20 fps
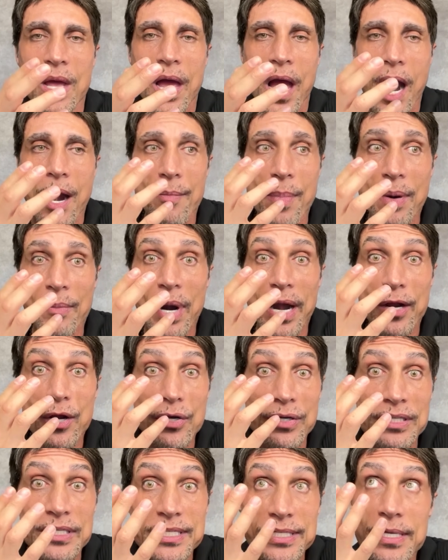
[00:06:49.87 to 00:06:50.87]
I remember I
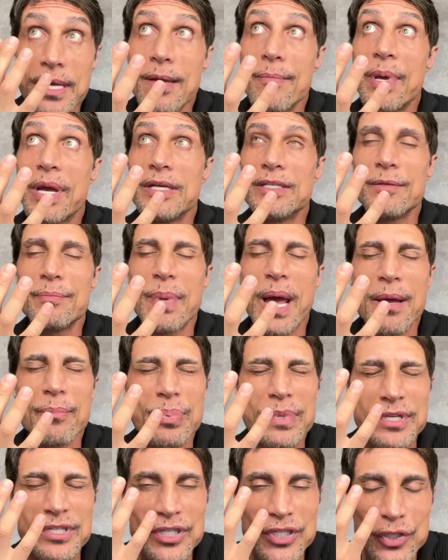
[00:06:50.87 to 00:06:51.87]
couldn't sleep because I'd
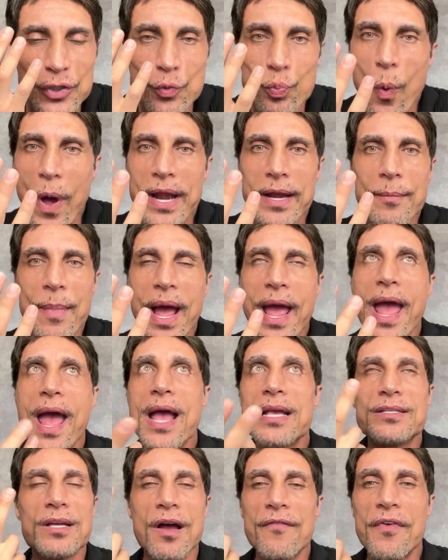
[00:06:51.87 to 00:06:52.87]
be sweating my
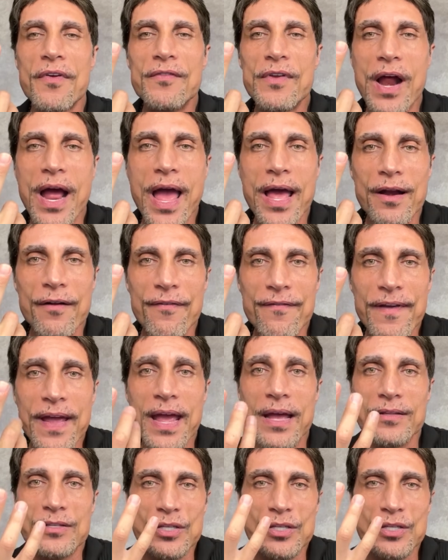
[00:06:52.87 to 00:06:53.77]
ass off, even though I had a fan.